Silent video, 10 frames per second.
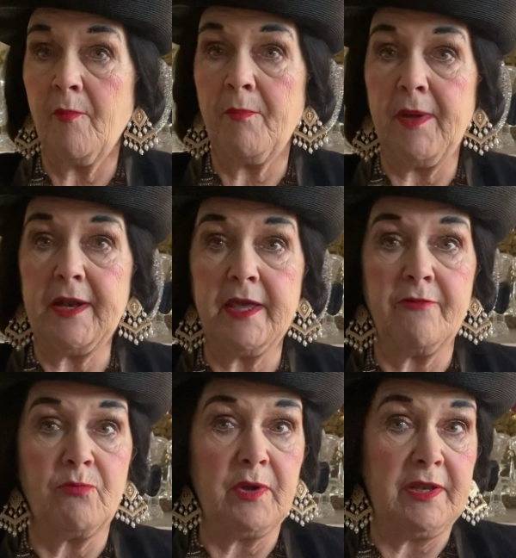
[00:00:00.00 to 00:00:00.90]
But
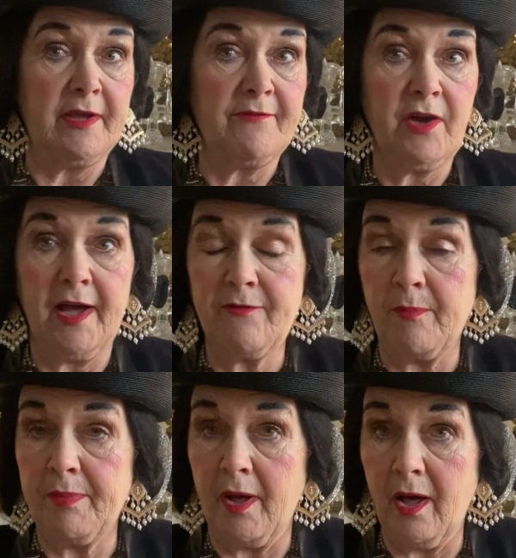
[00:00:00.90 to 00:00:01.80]
if we never have a
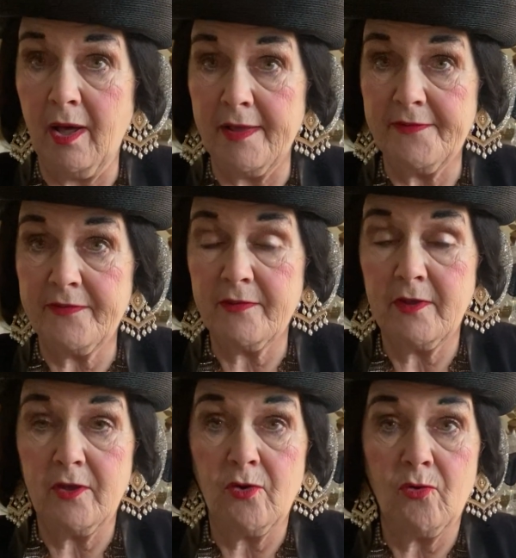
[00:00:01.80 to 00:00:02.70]
pause,
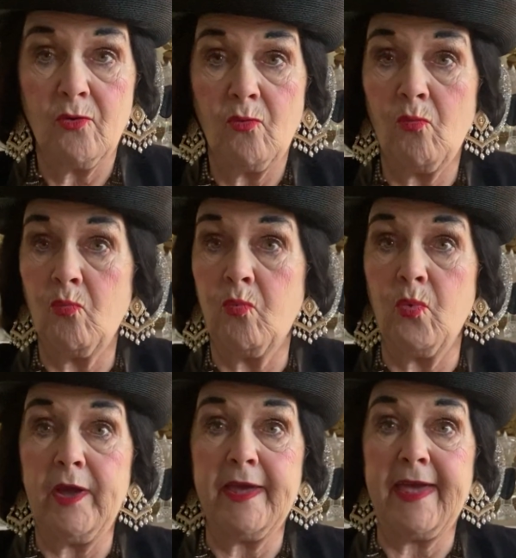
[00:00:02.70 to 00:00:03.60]

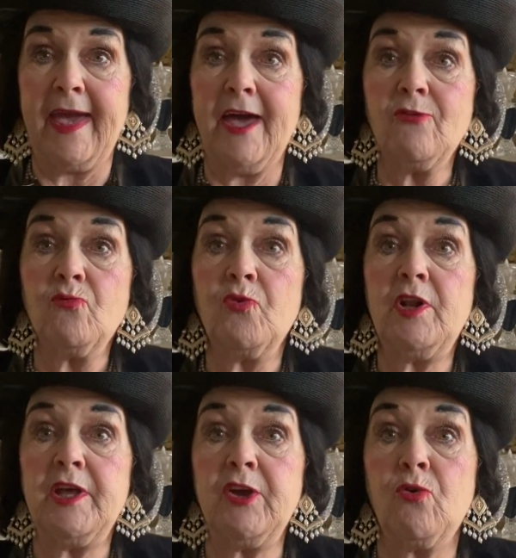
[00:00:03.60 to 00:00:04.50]
we can't
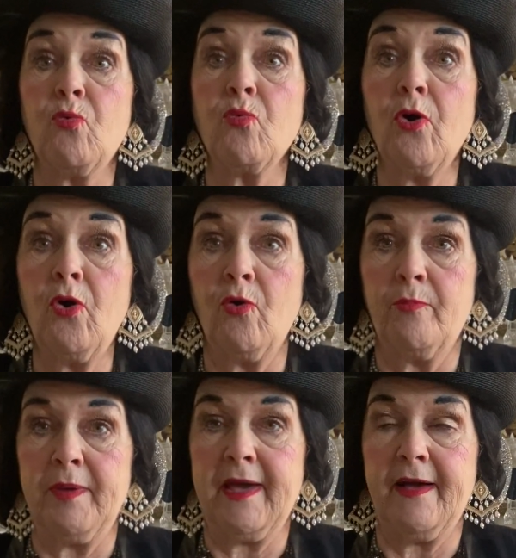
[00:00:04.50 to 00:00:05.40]
really grow,
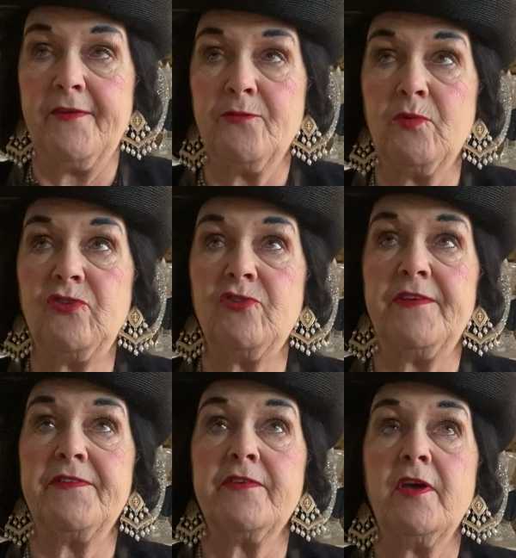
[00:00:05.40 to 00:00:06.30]
because we
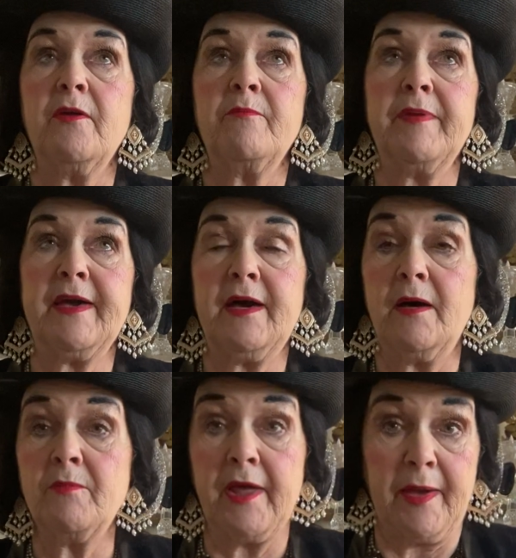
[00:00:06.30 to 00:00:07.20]
just
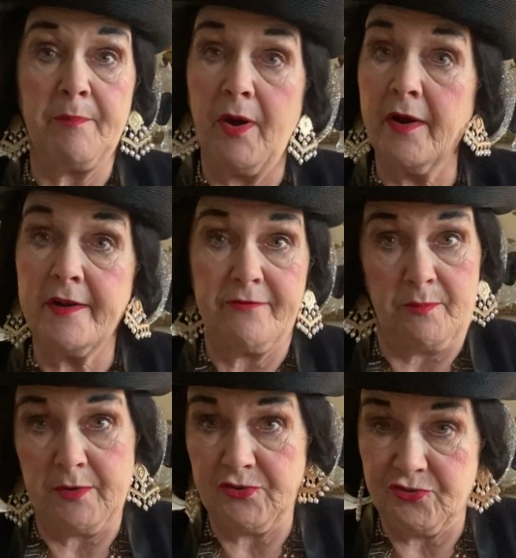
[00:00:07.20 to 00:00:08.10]
become like part of a
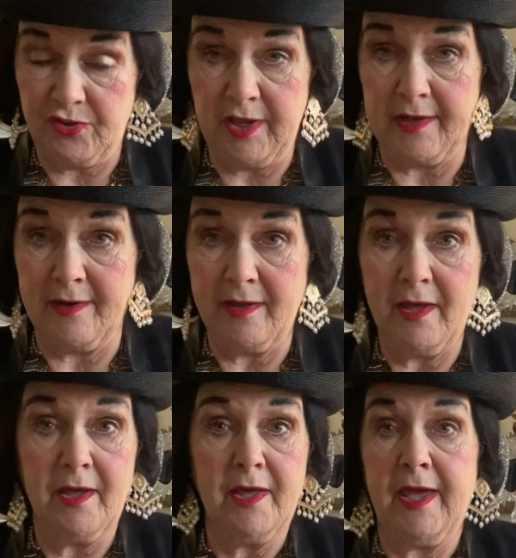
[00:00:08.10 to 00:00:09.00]
machine,
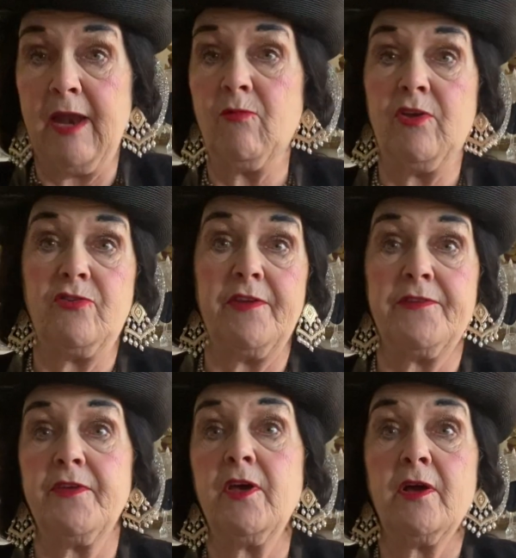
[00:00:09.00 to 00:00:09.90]
and we
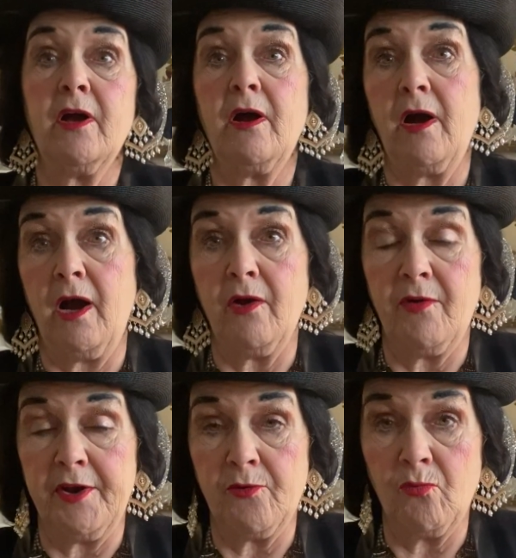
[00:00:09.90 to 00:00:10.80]
just are
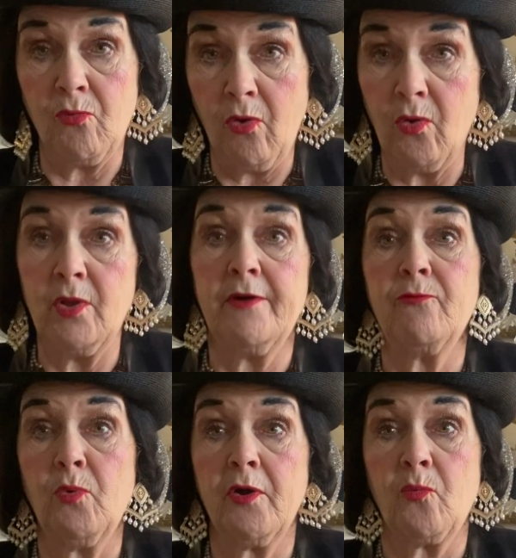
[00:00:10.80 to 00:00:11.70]
on a roll
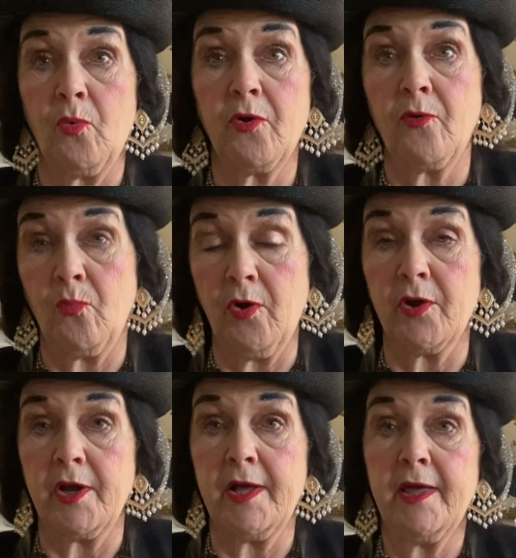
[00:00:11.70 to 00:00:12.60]
of work, work,
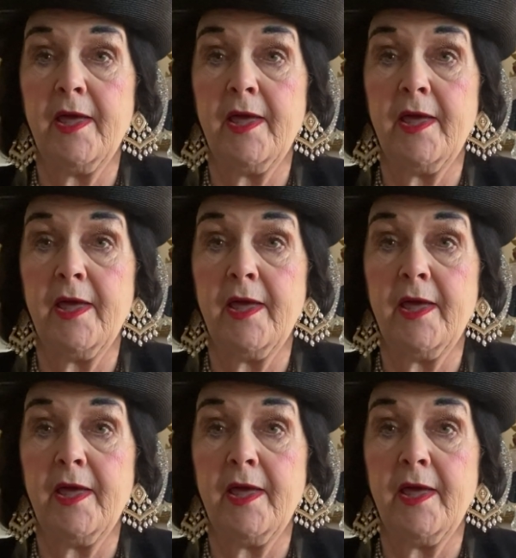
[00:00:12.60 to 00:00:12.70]
work.